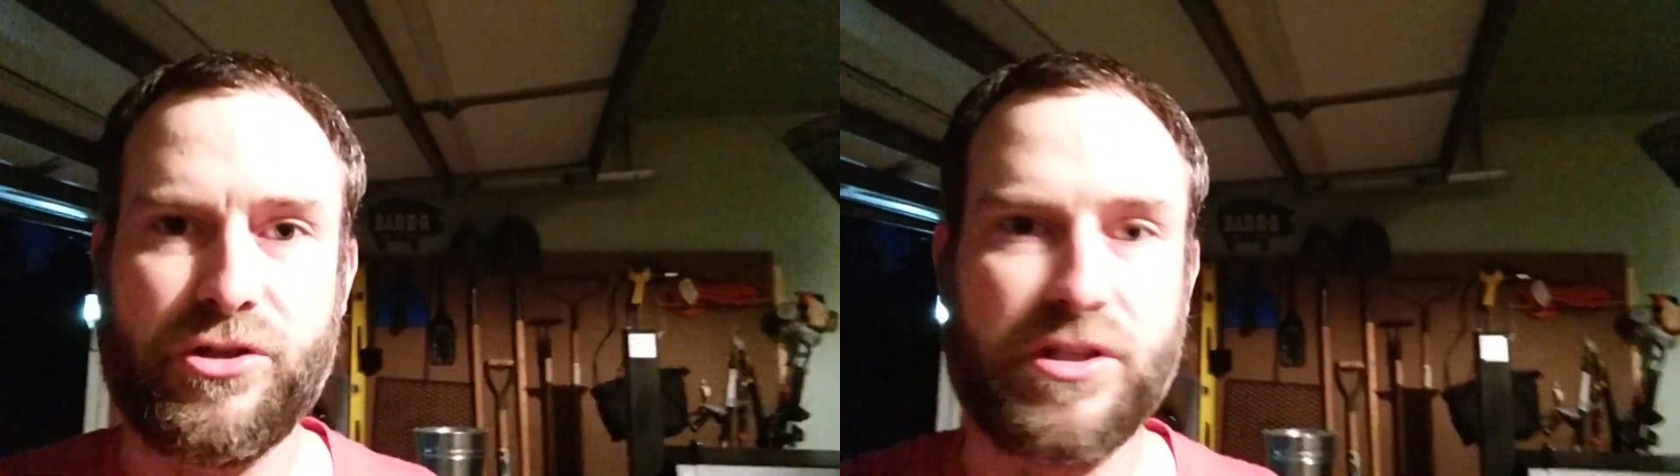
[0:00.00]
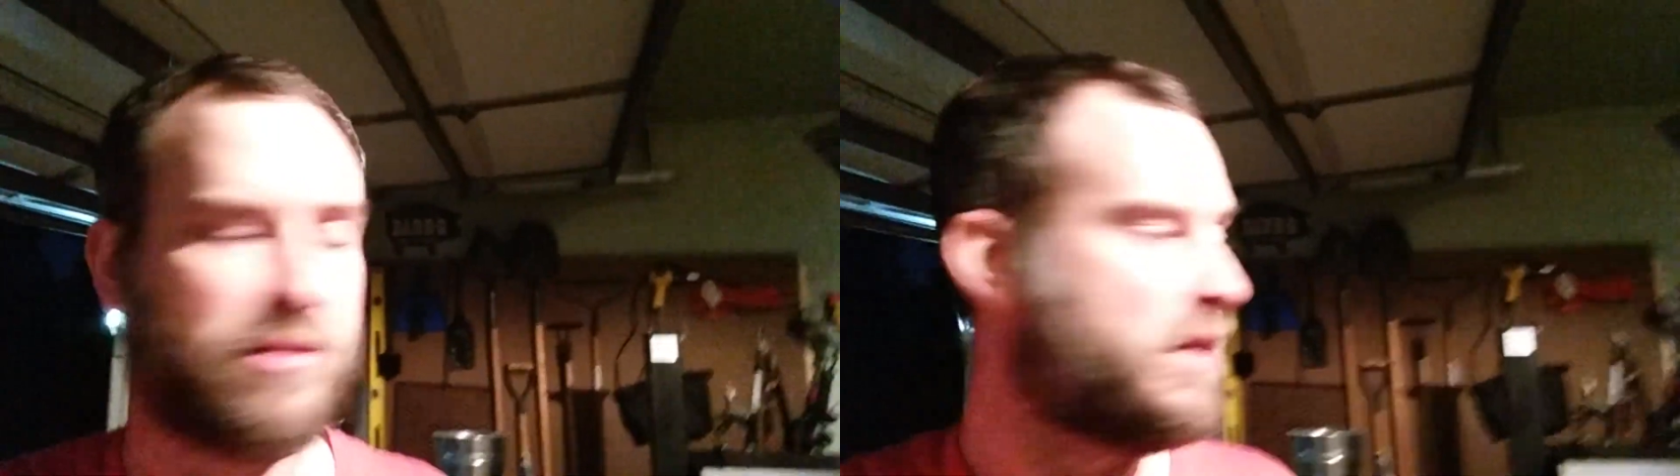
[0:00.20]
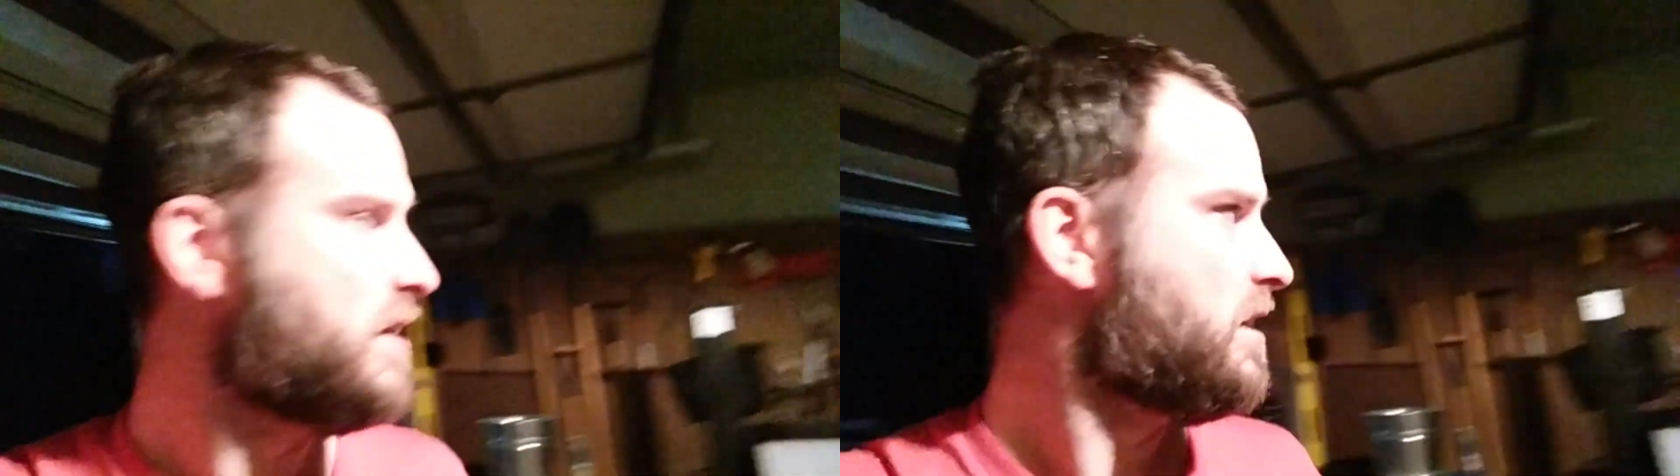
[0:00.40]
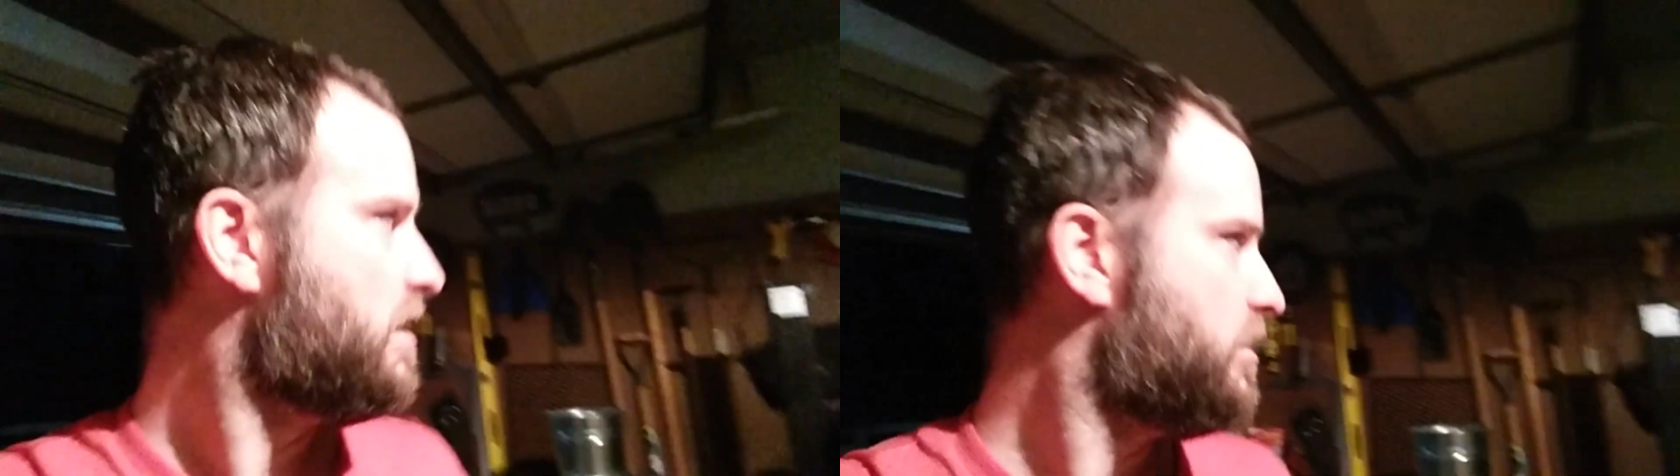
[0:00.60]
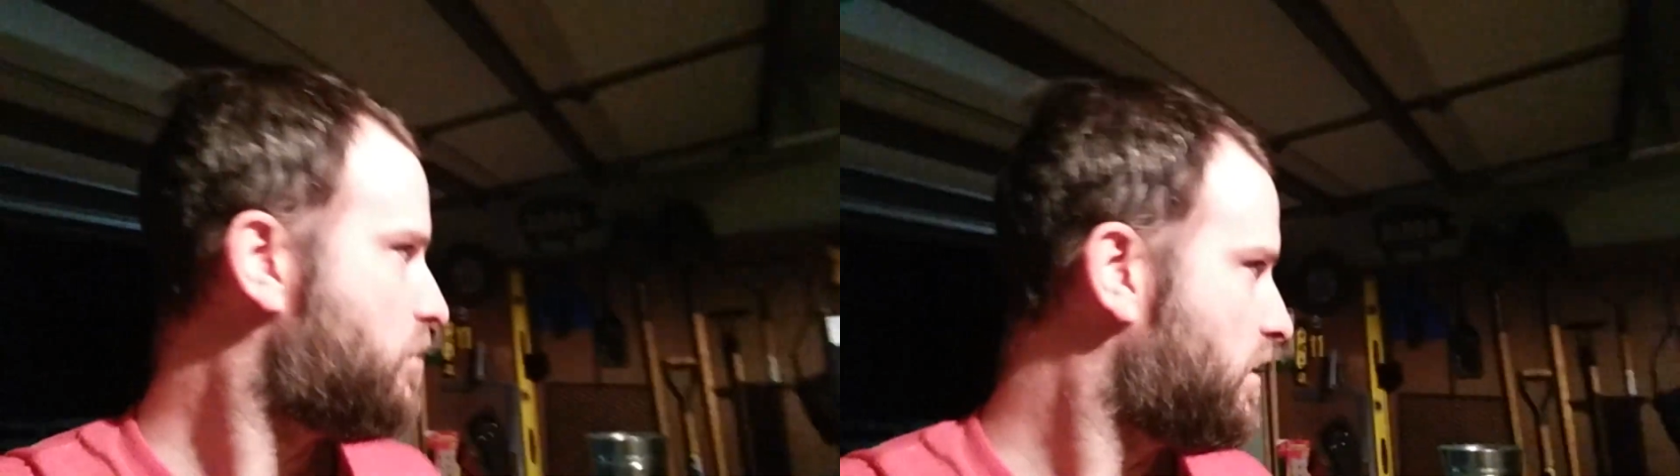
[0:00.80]
You
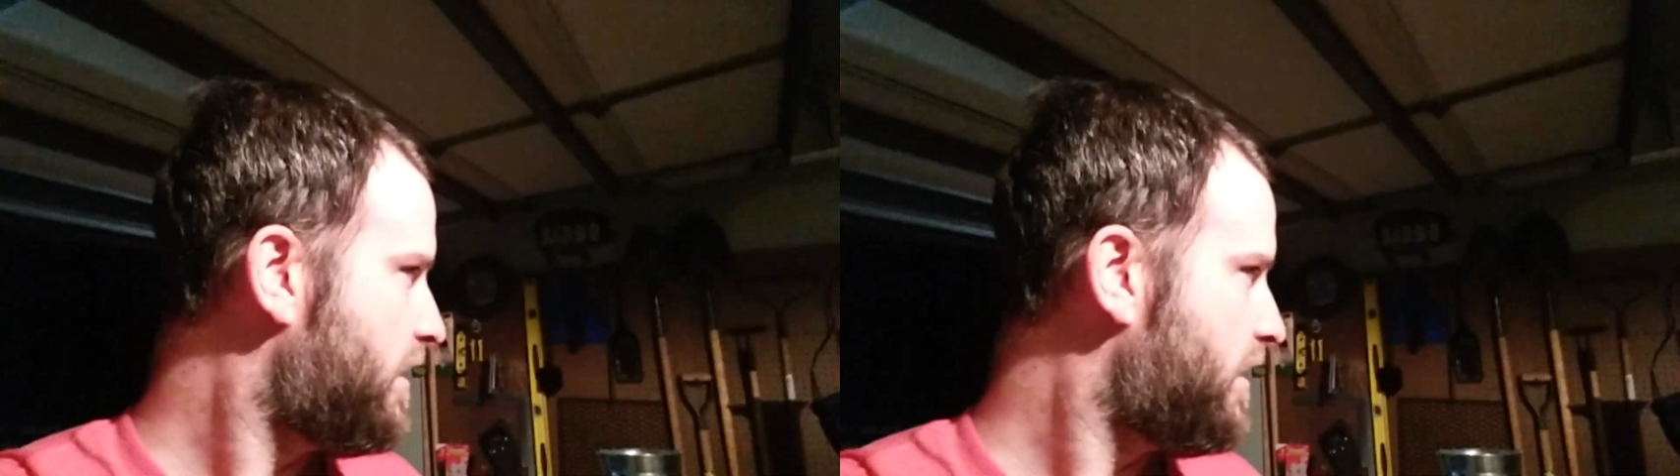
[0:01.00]
could